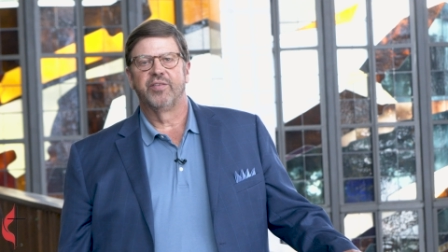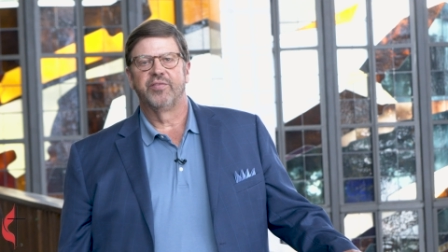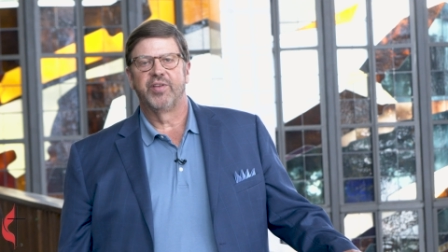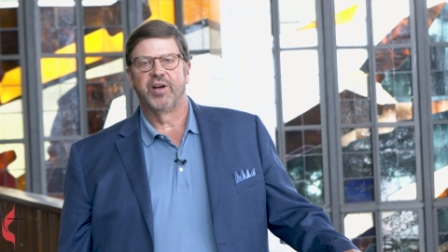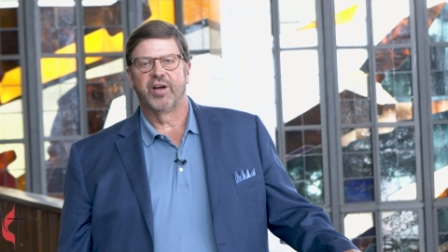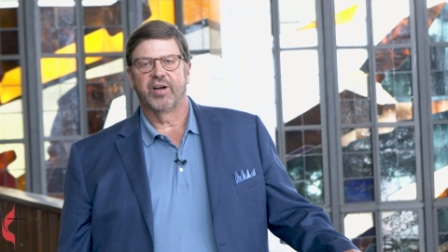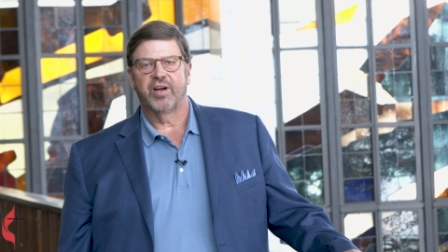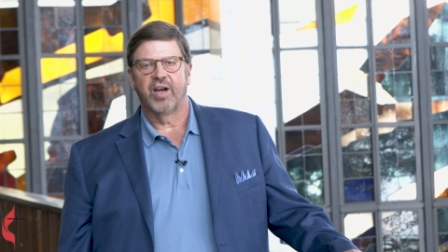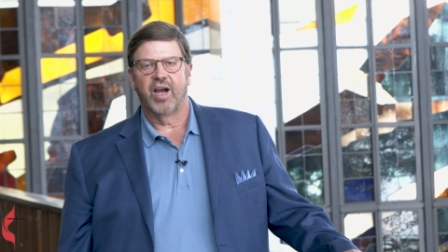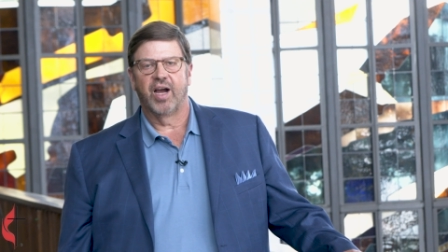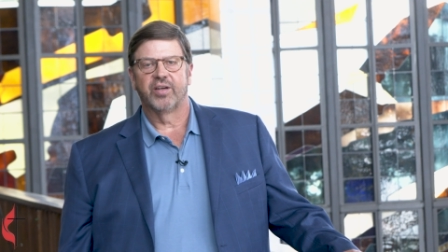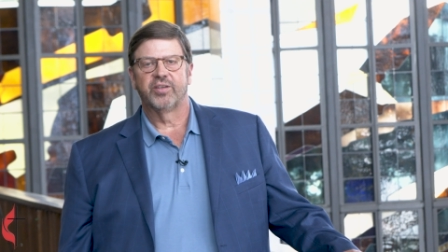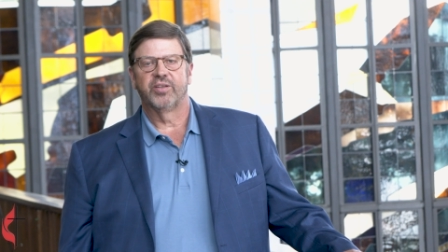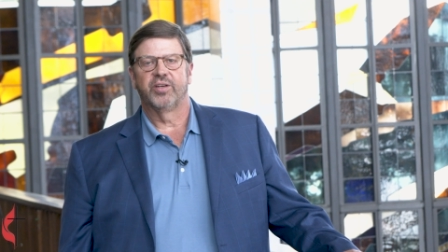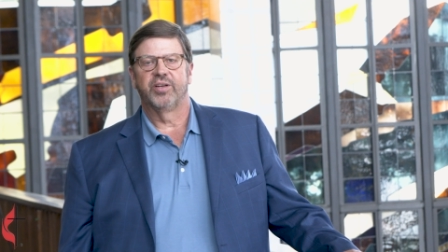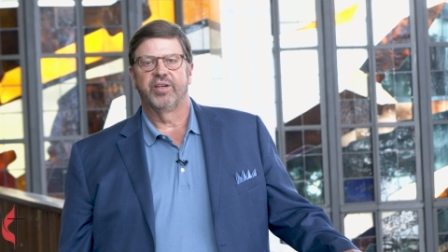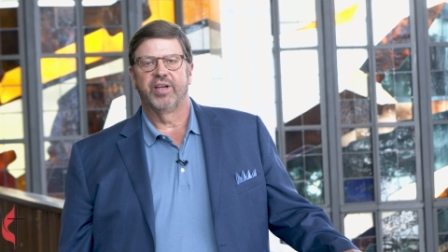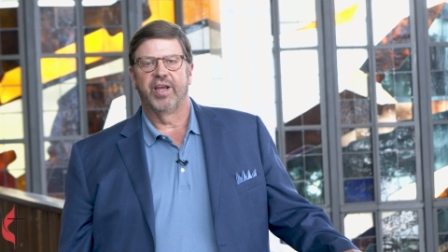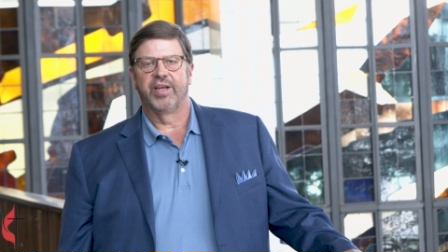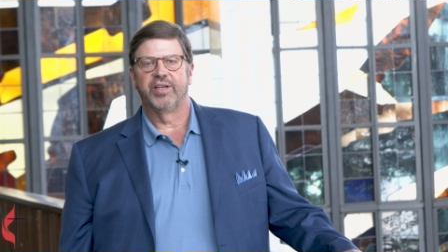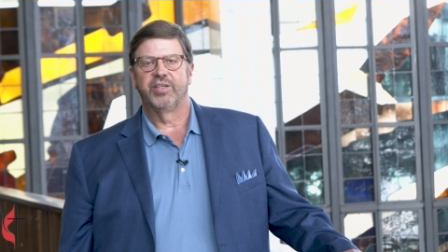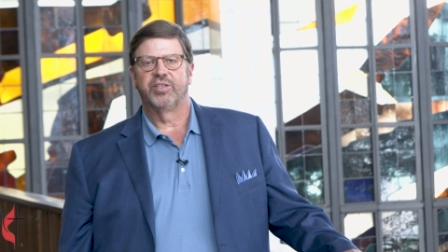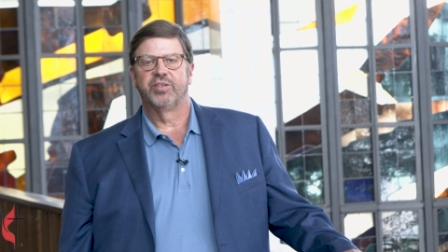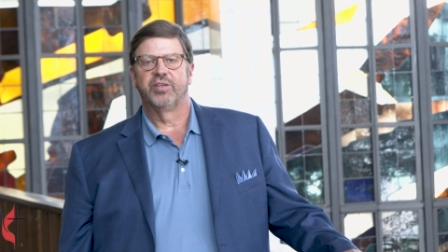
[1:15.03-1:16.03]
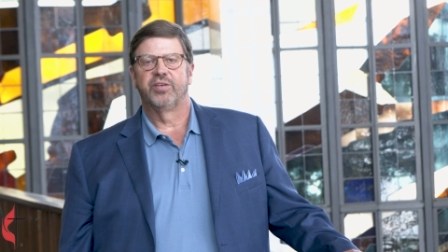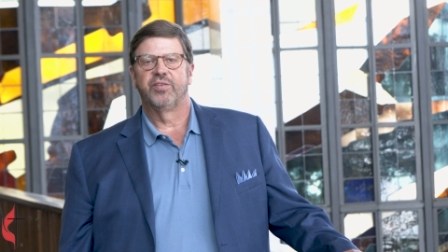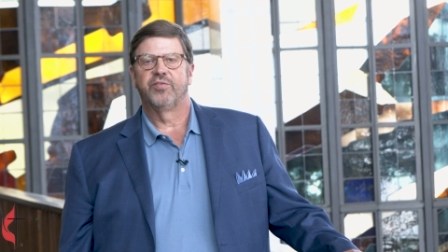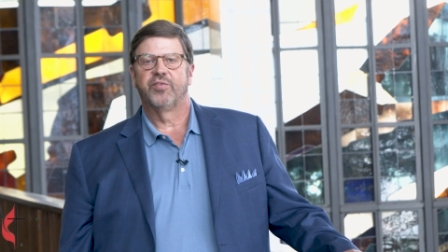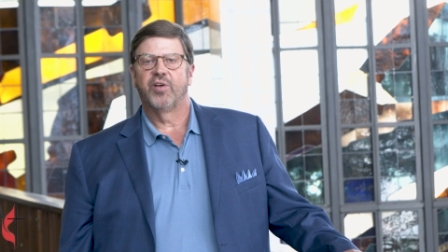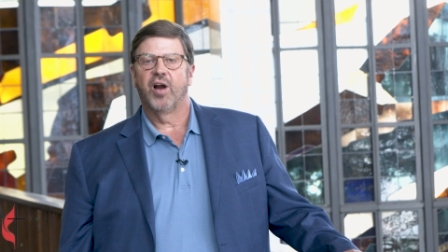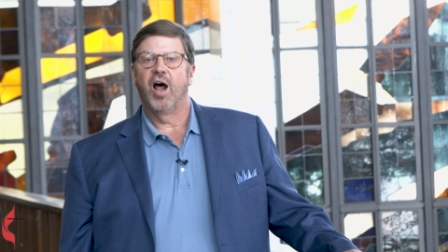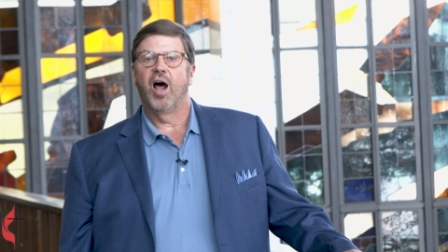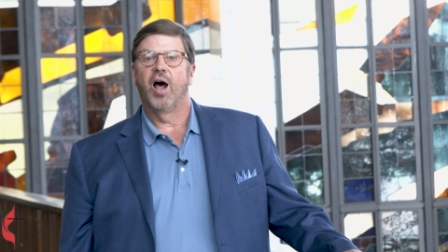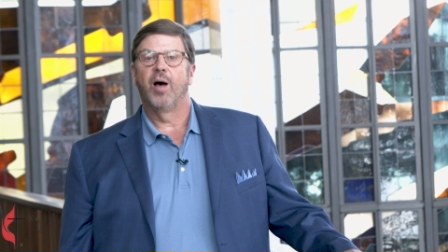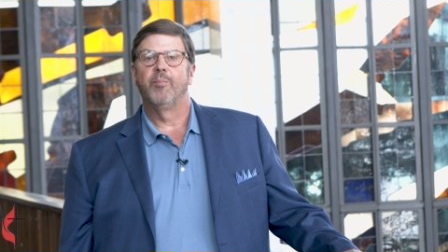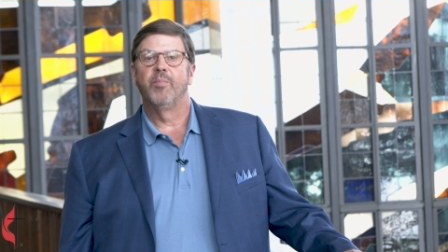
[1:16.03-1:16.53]
of their congregation
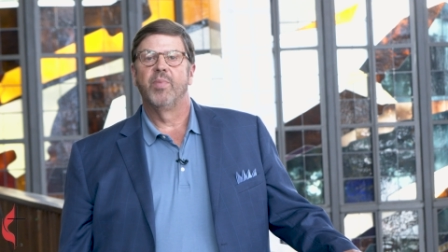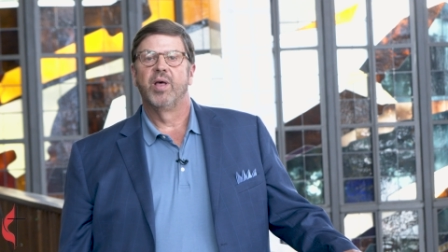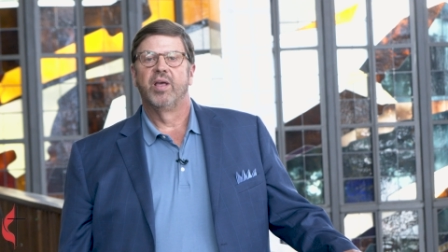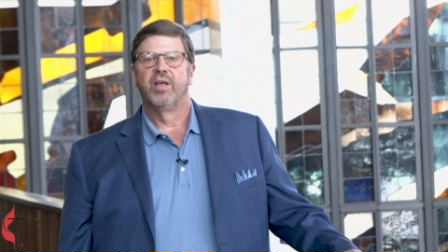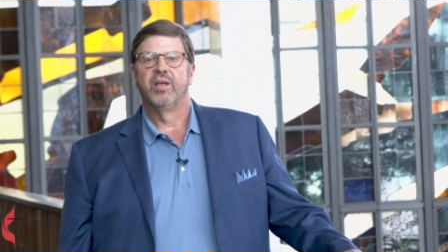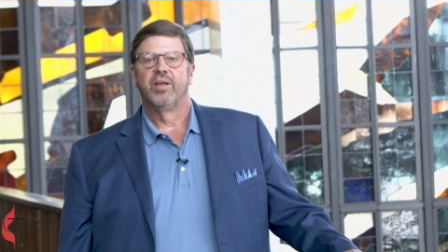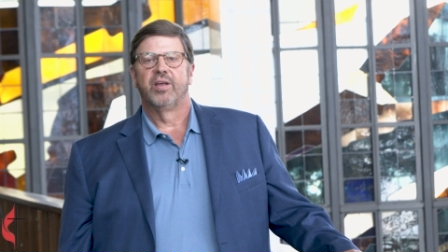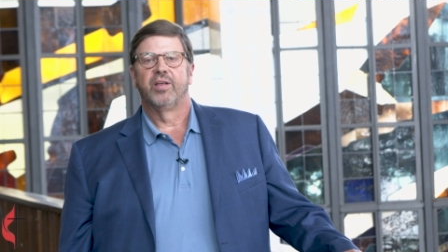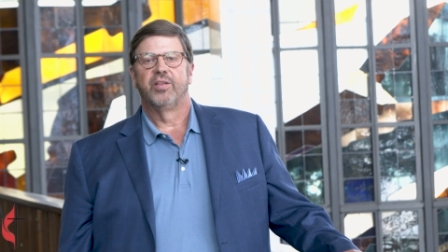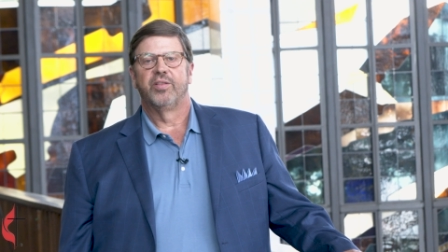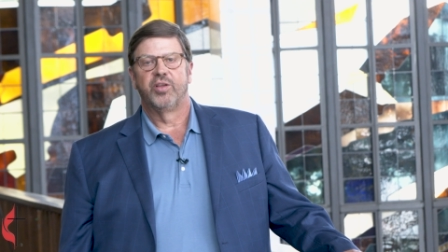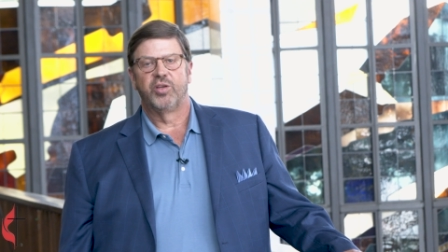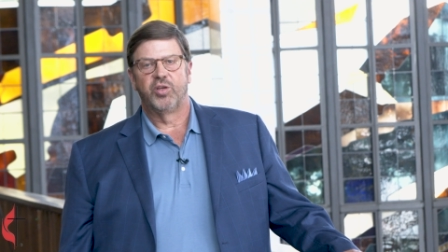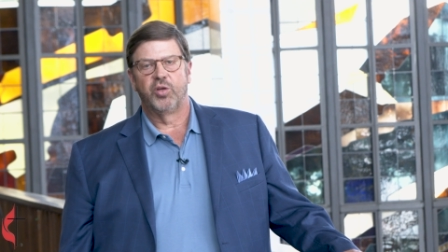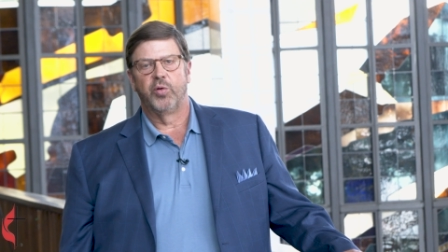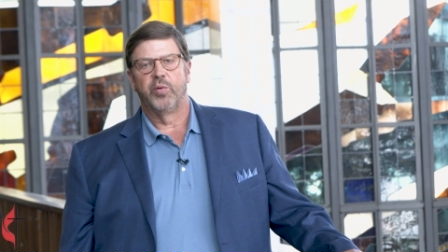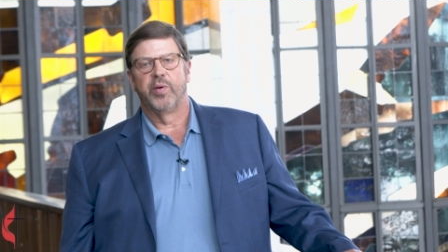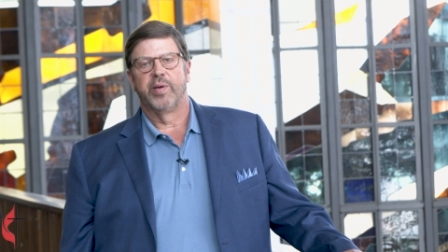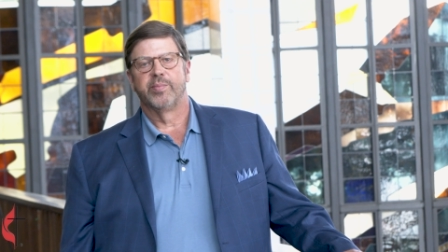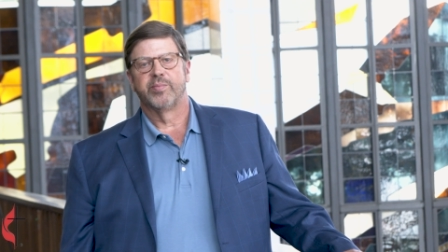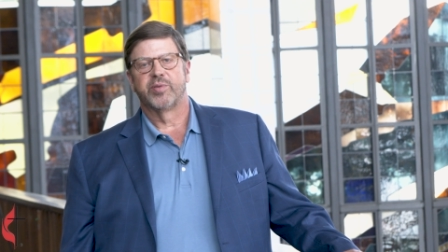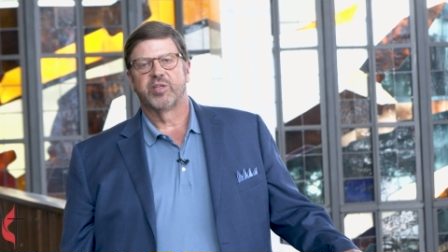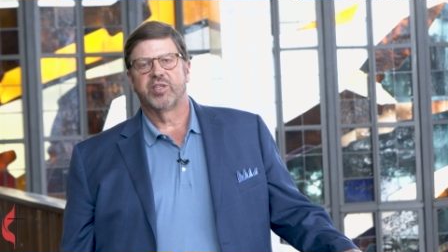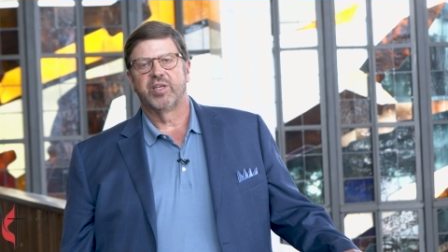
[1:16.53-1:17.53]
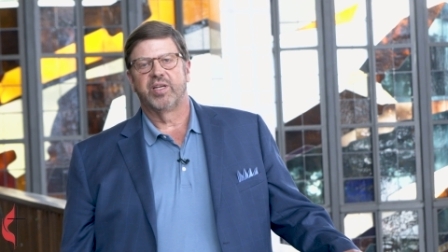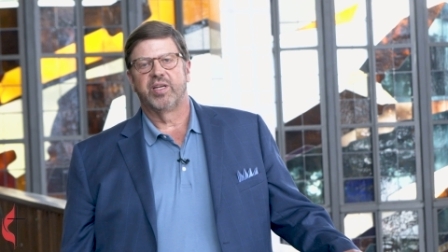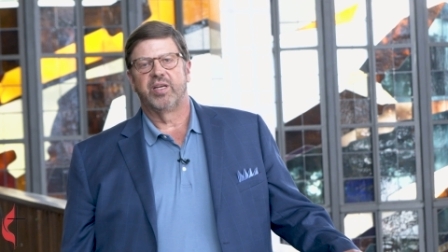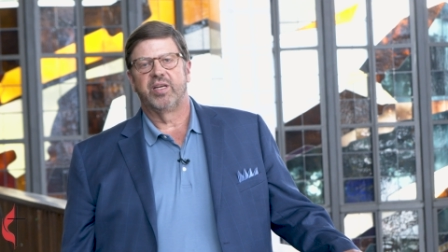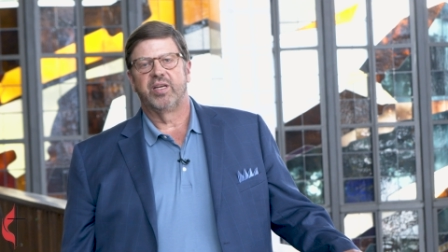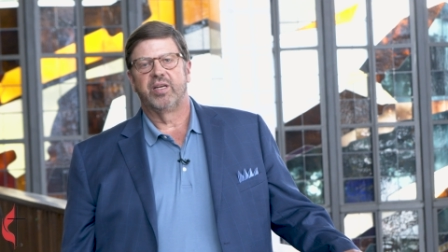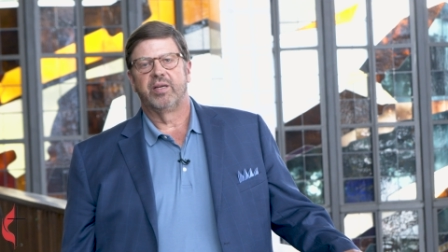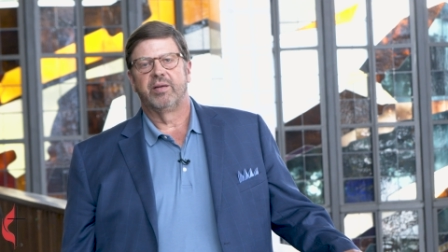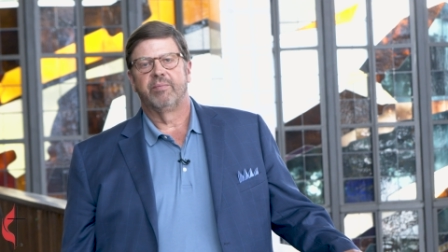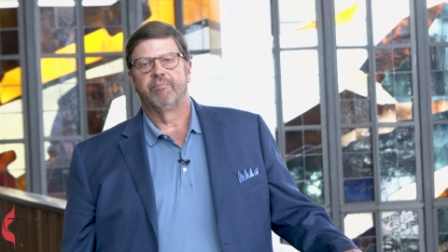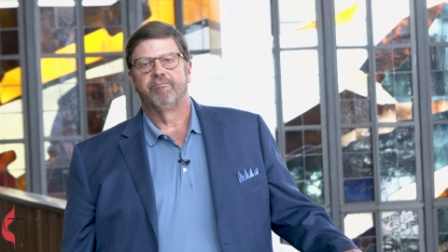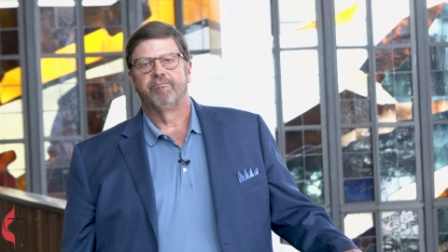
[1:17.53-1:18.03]
from the
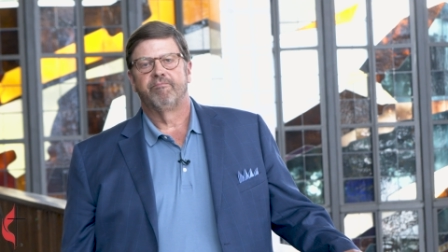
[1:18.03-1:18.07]
UMC.